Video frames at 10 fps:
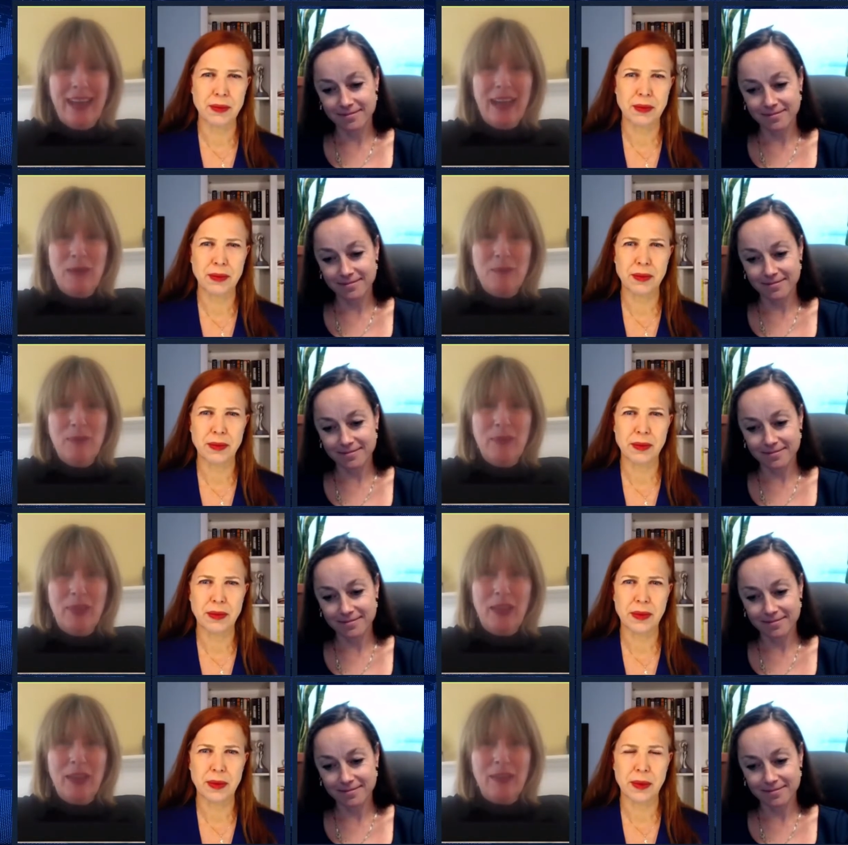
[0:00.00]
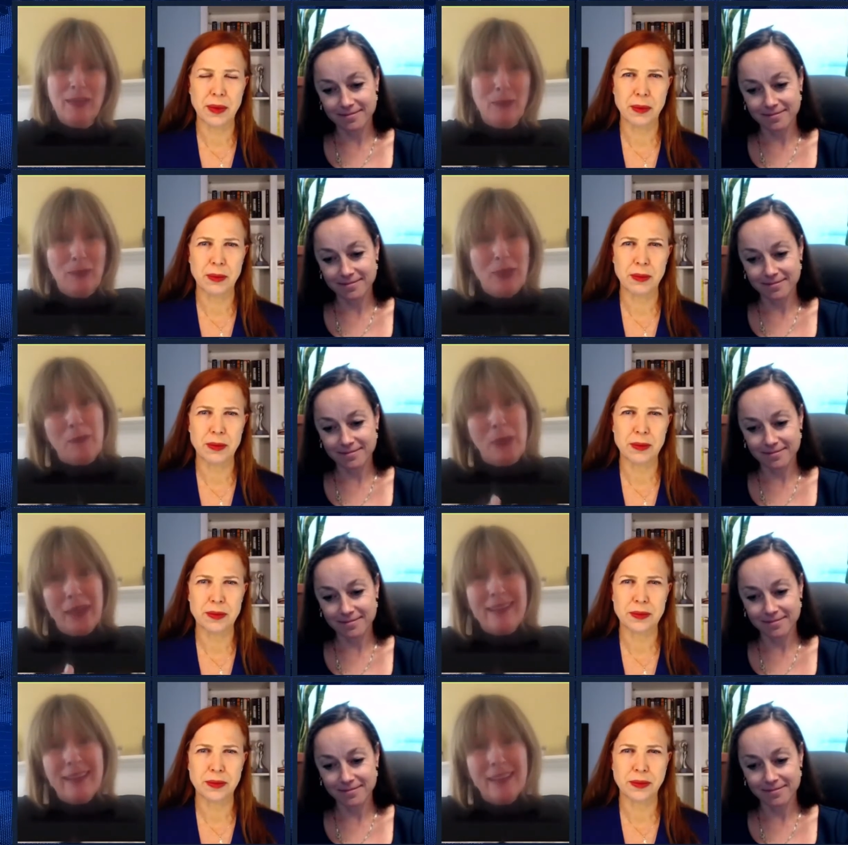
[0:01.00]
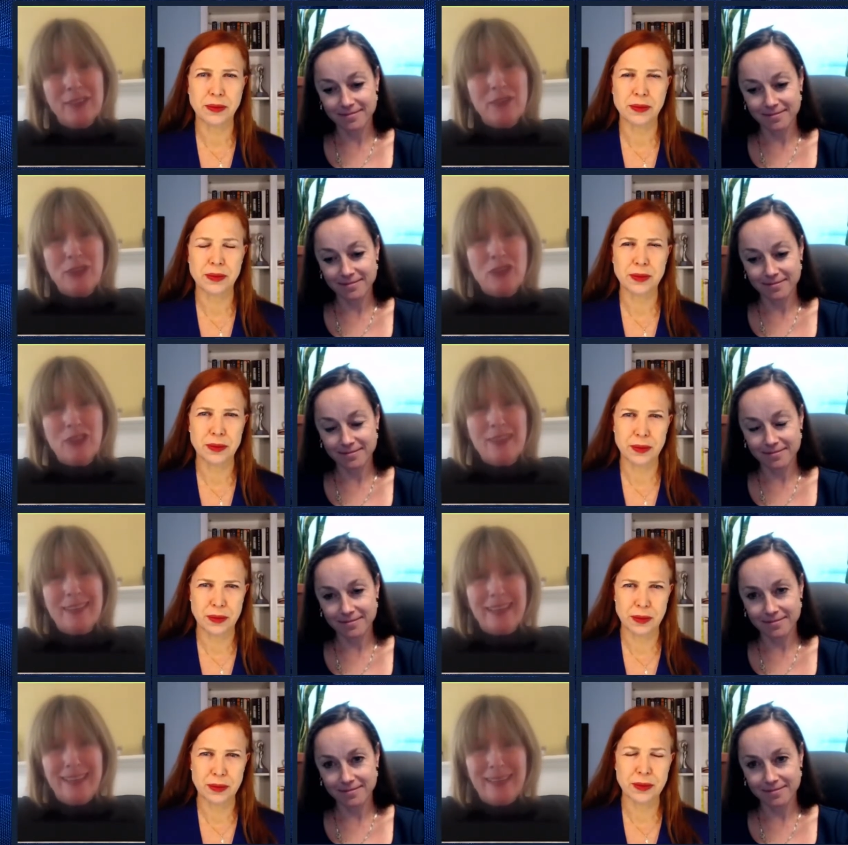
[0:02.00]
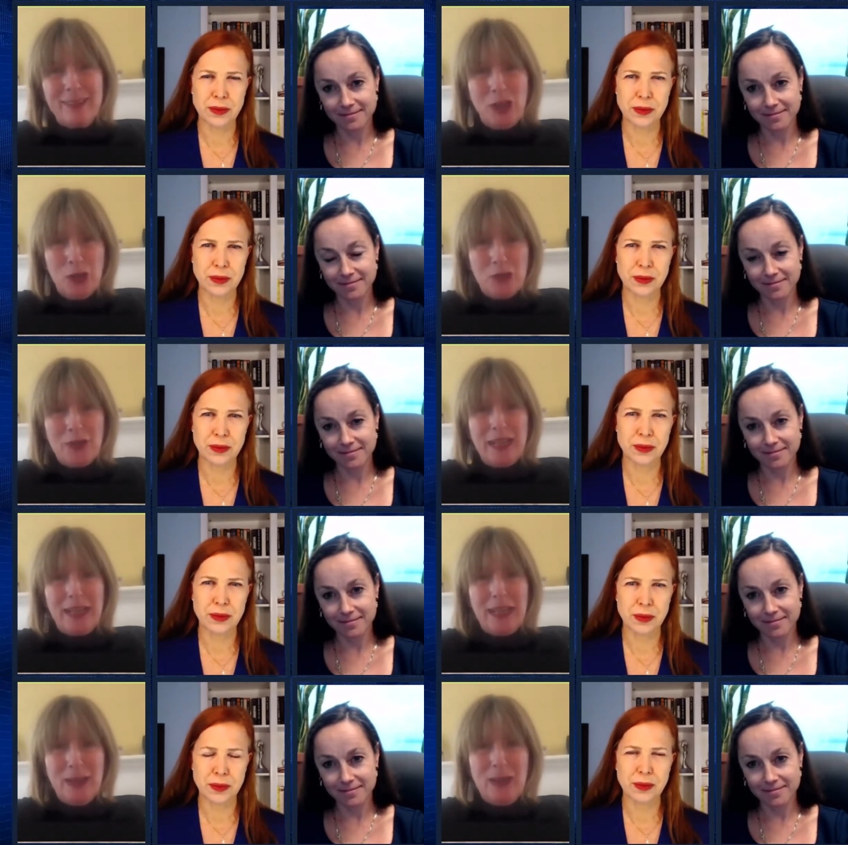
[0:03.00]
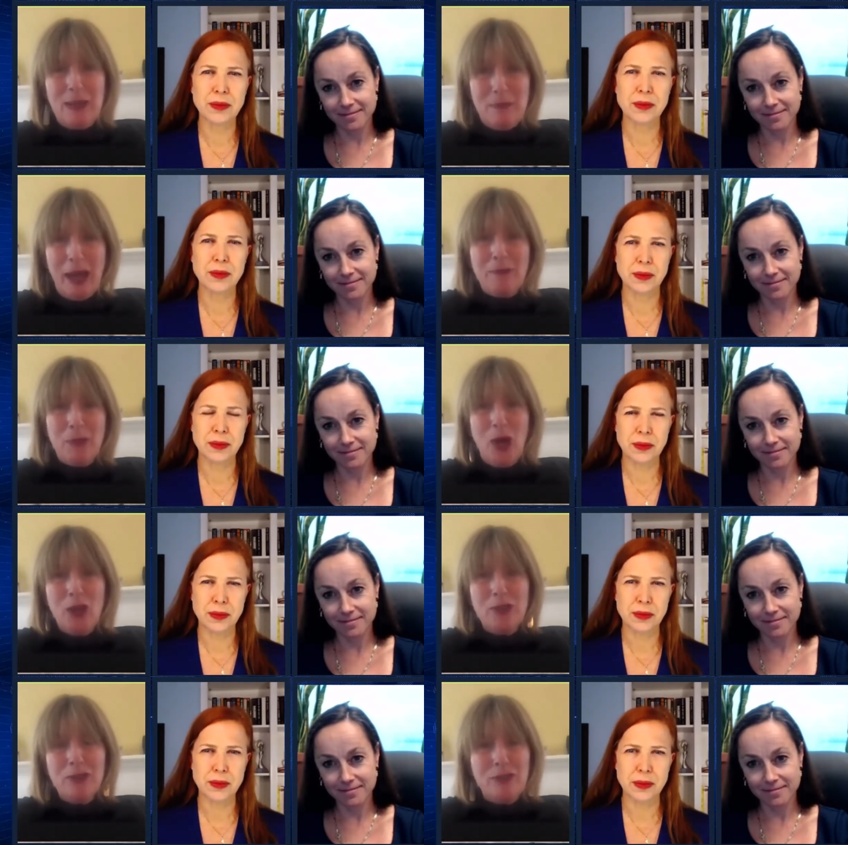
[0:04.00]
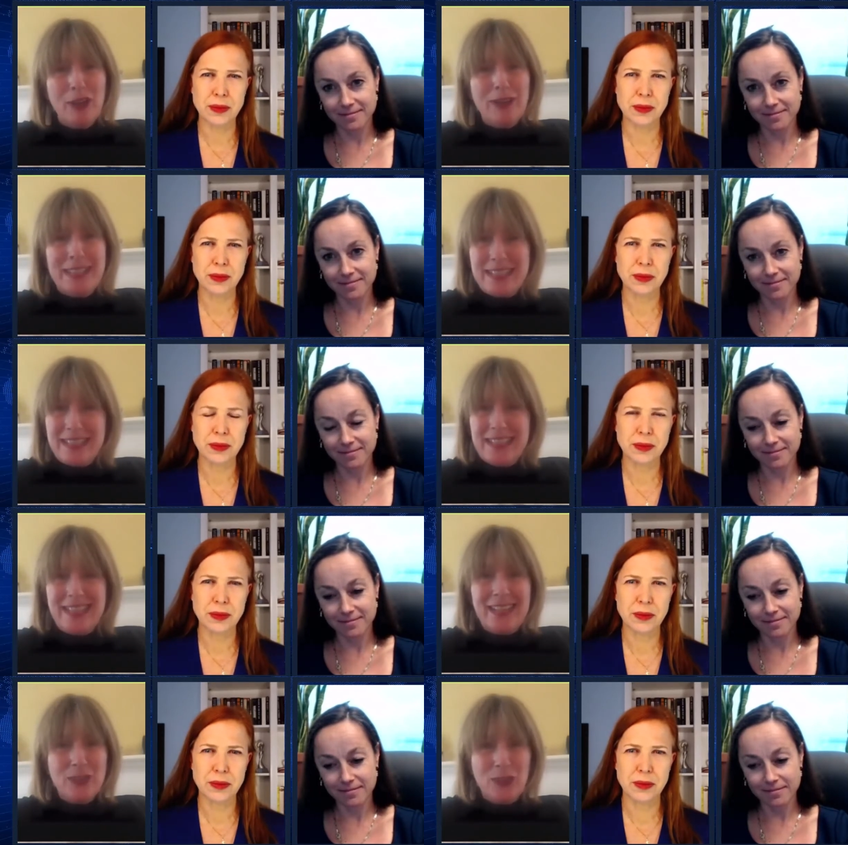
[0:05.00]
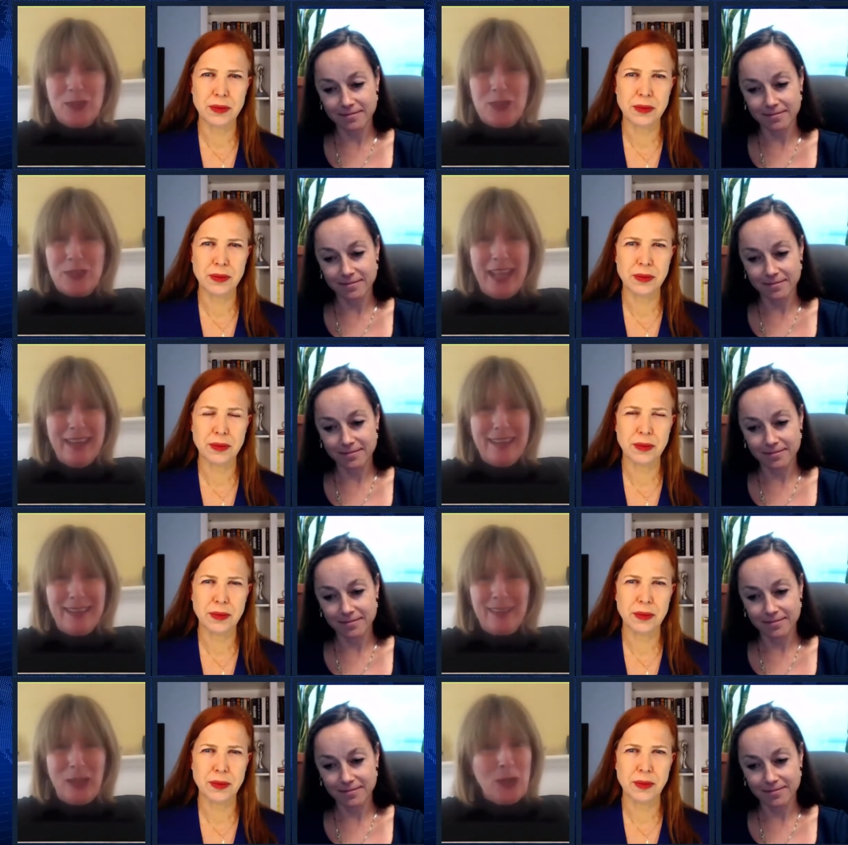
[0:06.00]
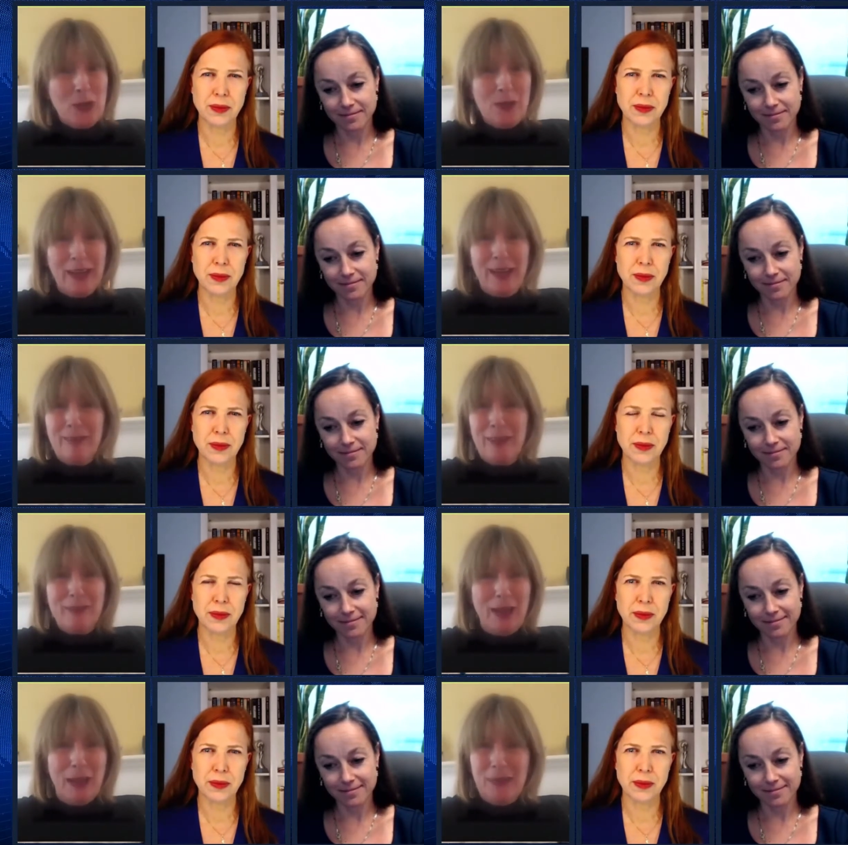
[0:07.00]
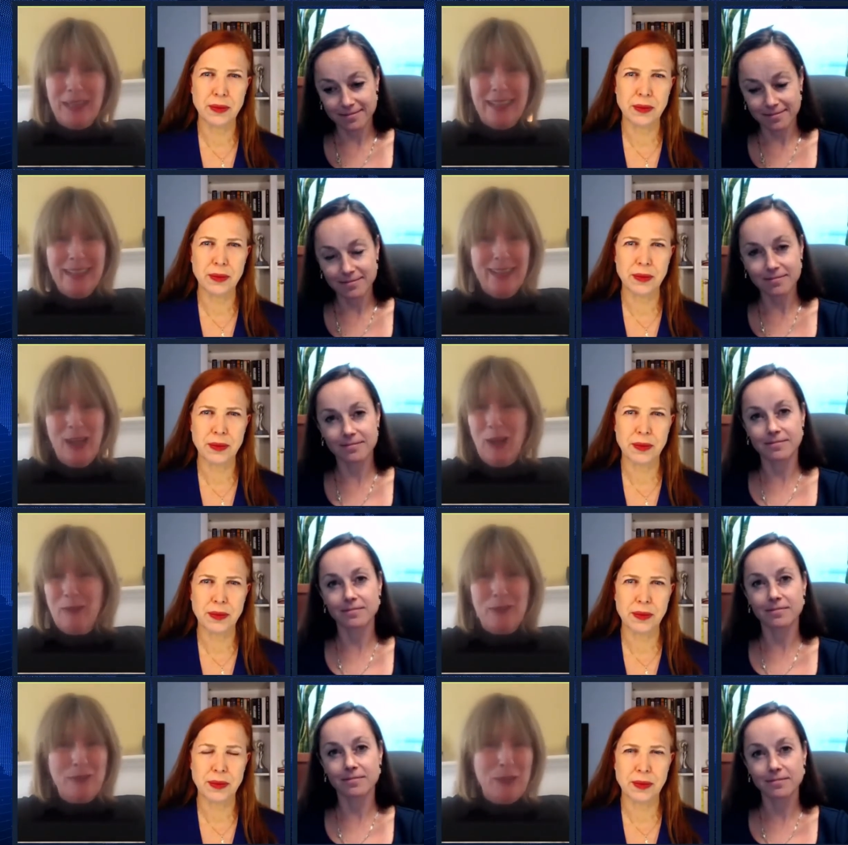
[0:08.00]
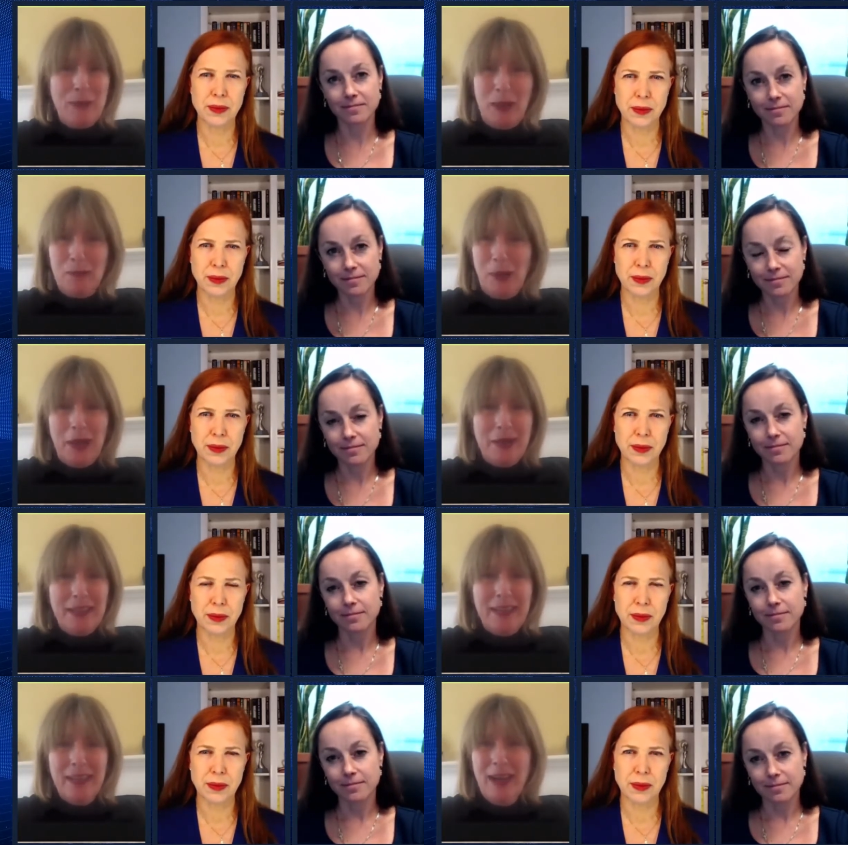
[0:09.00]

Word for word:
Speaker 1: um, the, some of the political divisions in this country clearly map on to very distinct understandings, including of the family, of the female body,